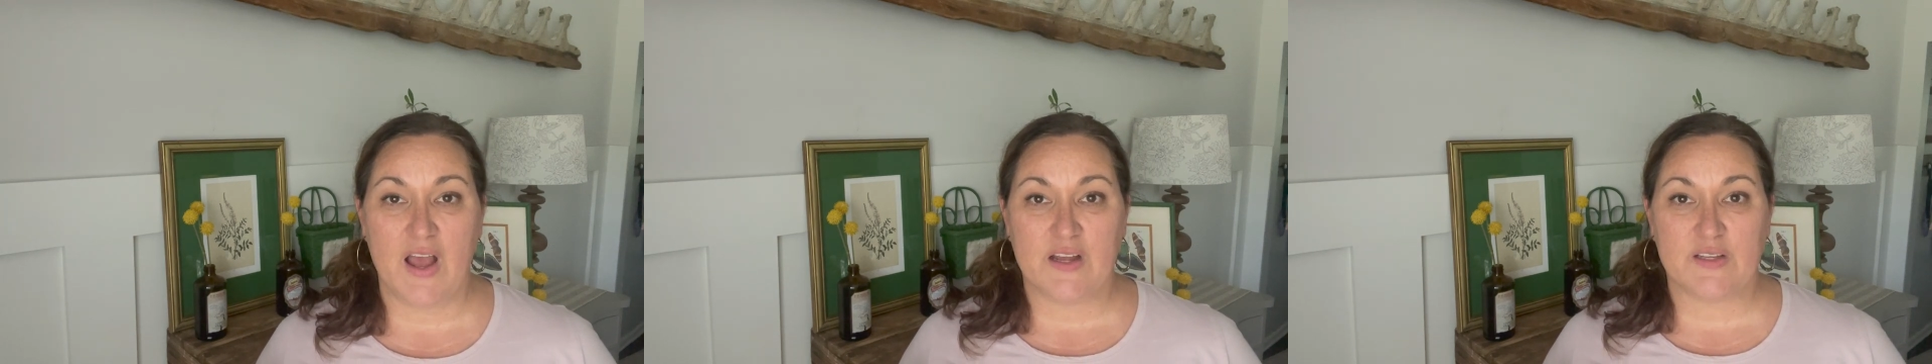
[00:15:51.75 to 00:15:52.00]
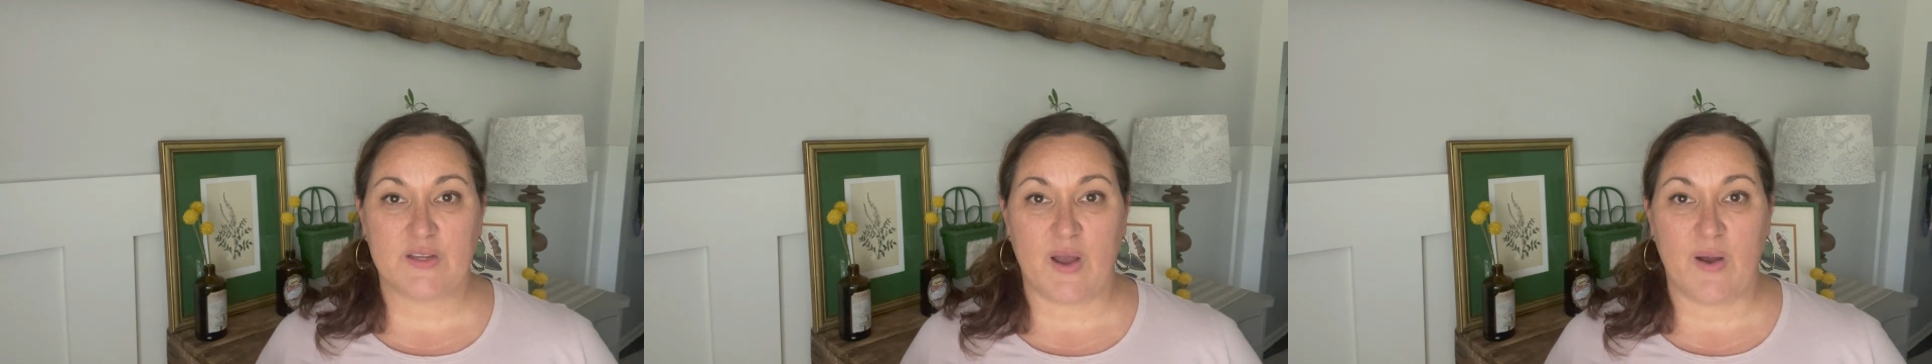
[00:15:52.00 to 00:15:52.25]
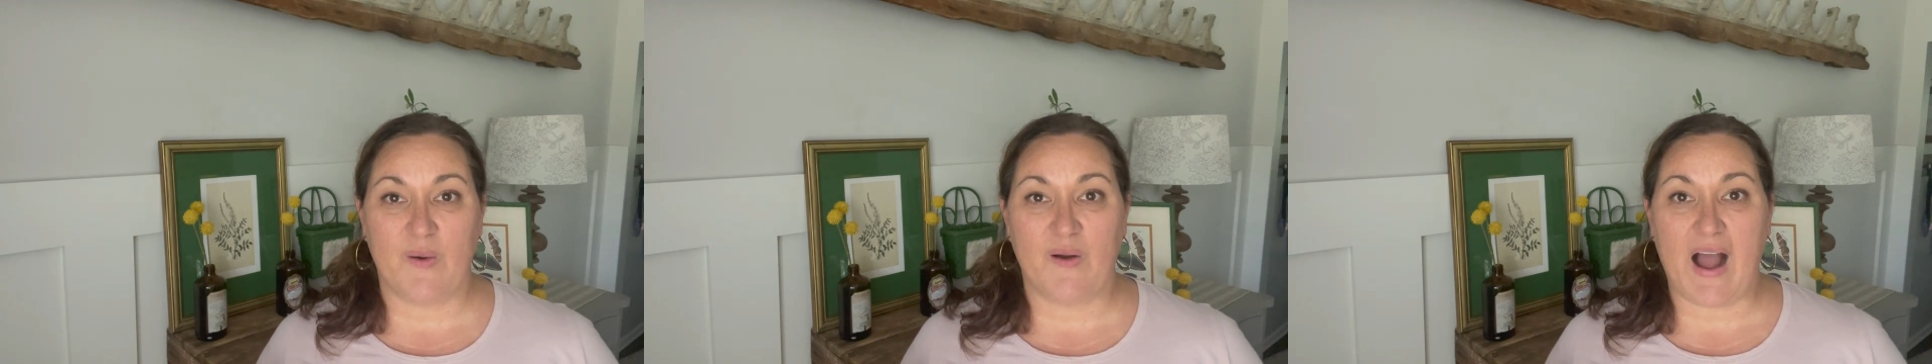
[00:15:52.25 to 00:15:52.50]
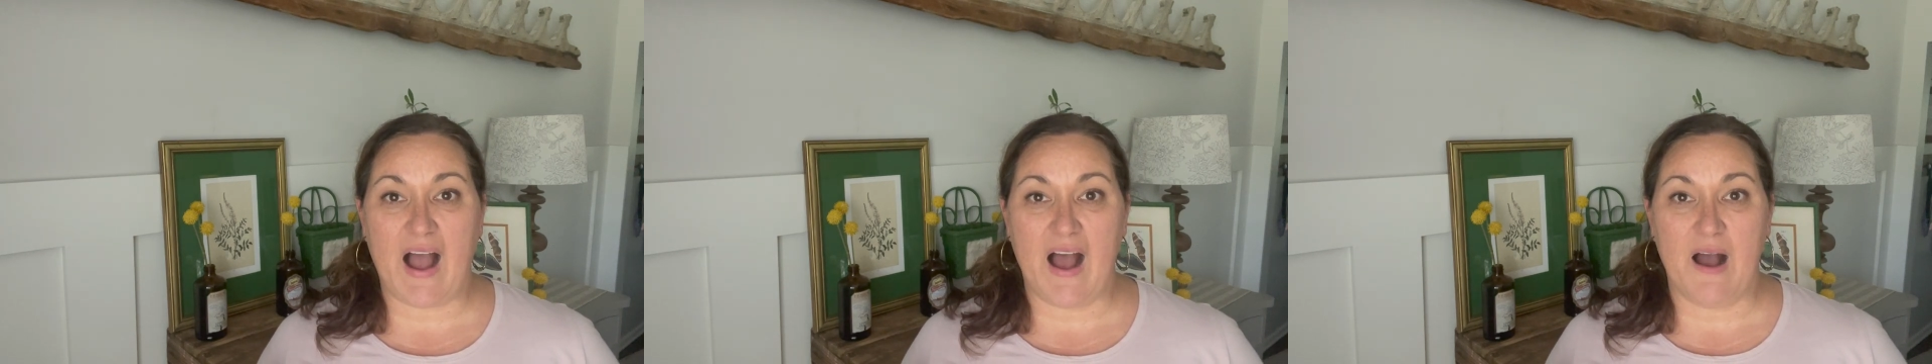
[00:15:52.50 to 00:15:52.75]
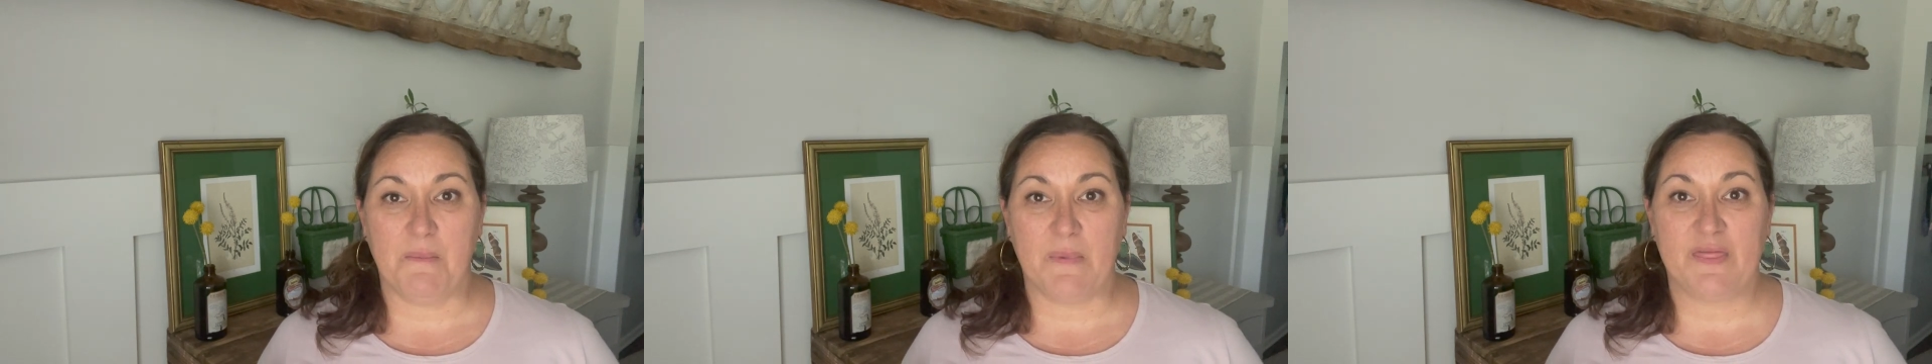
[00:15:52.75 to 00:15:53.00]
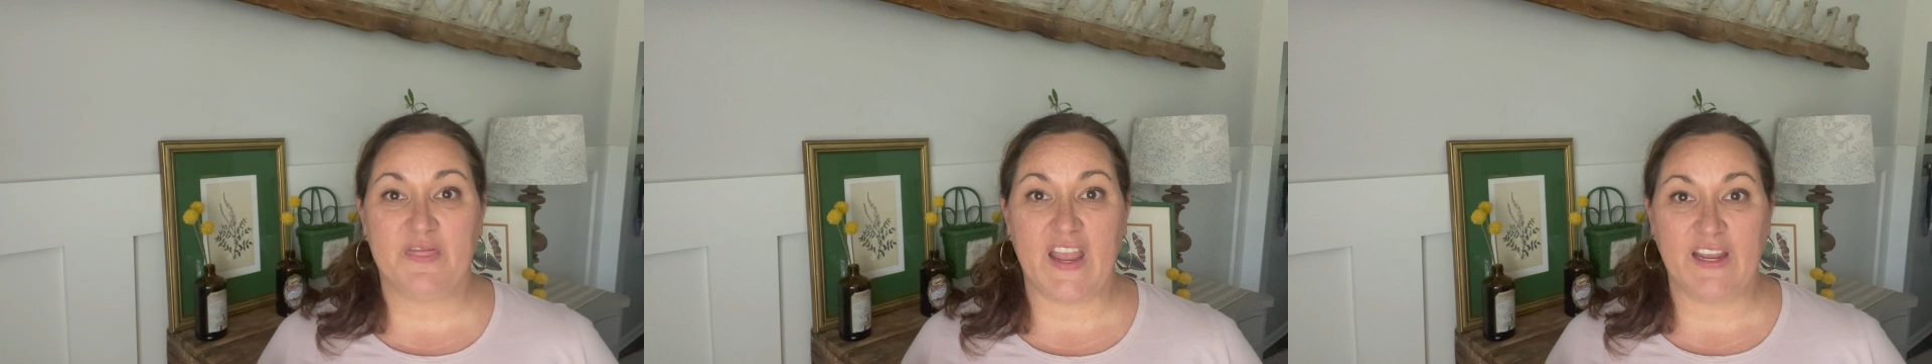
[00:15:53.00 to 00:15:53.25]
So
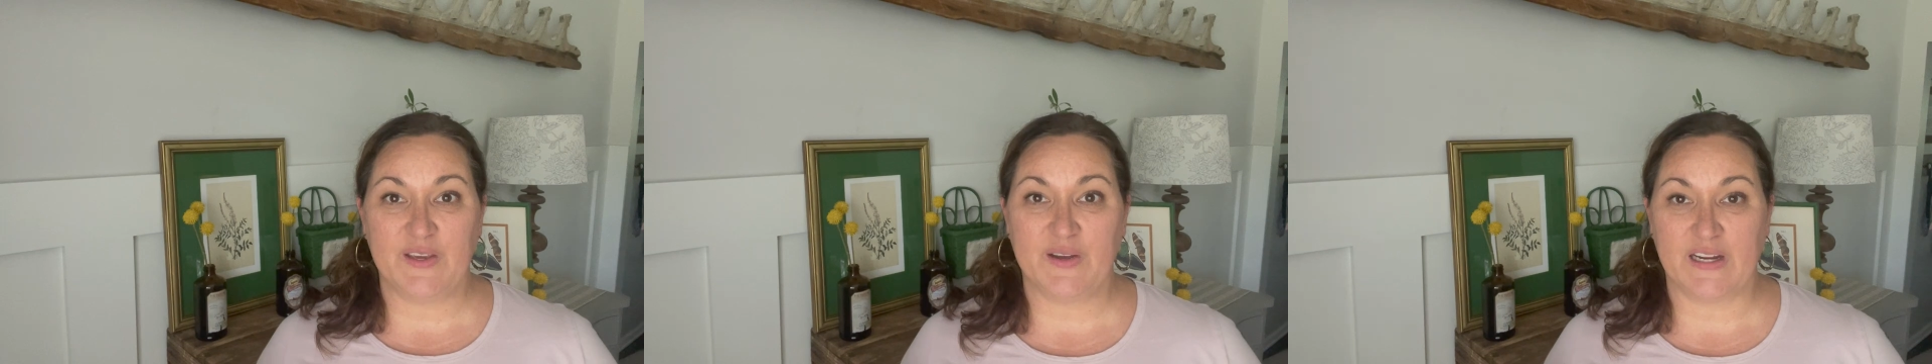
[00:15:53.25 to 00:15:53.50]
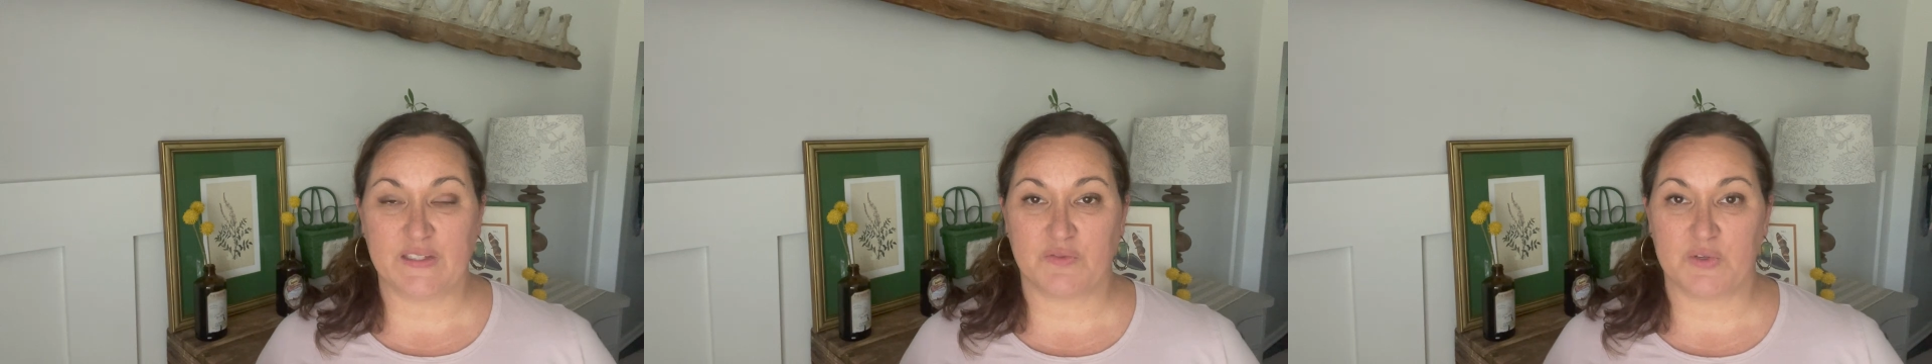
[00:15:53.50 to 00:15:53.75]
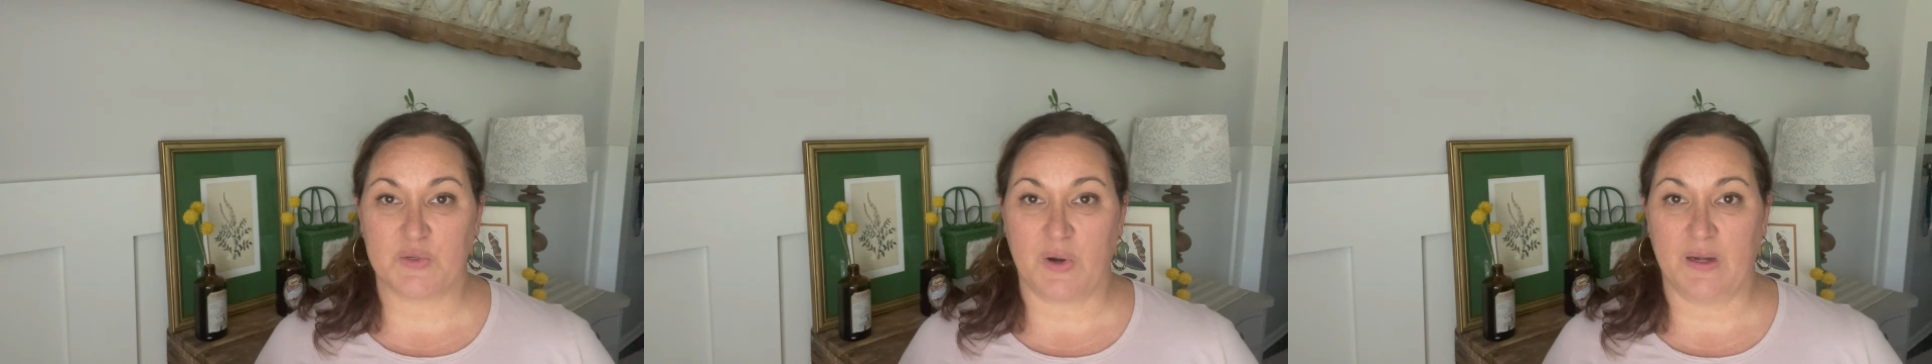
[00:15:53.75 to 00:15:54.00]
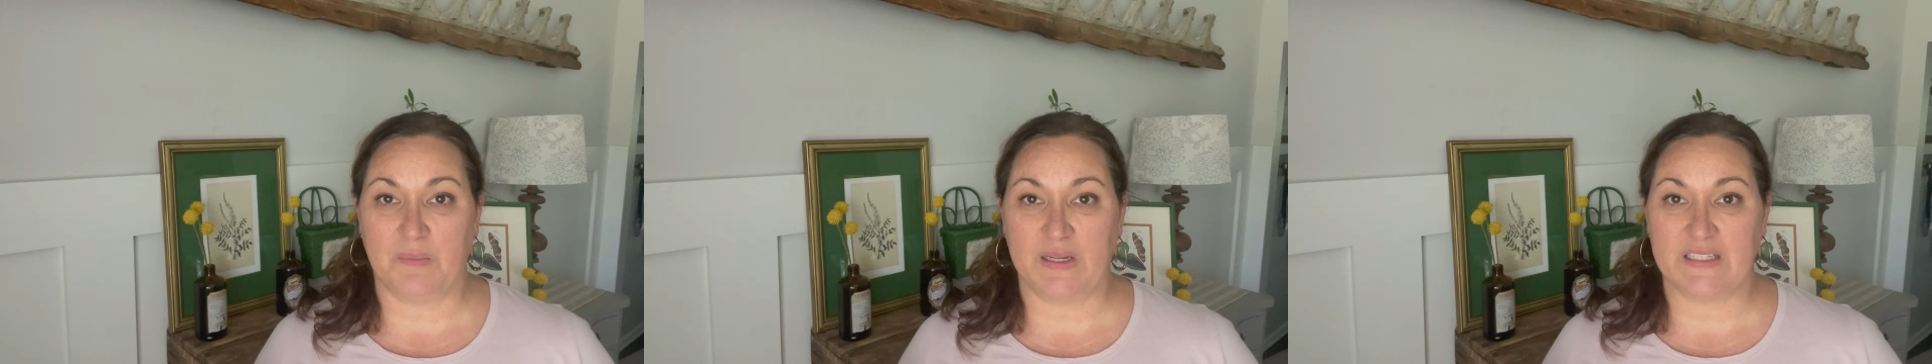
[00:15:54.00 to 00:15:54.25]
thank you guys for joining me